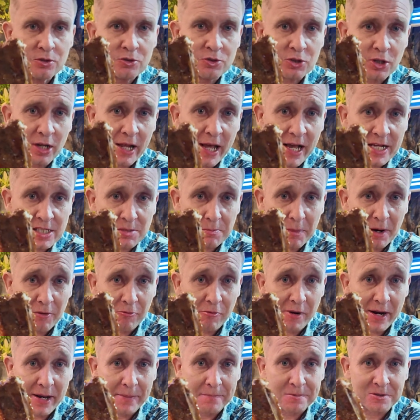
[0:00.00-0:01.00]
So there's my
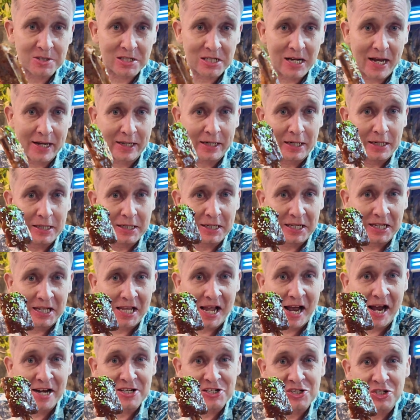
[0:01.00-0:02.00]
ribs, like a
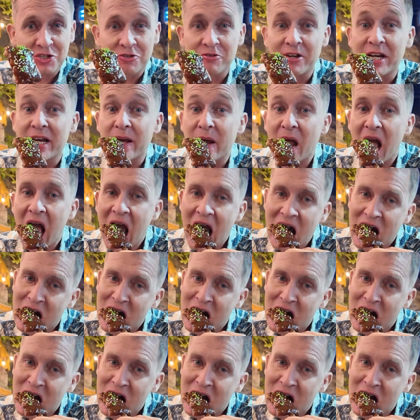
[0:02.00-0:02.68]
little ice cream.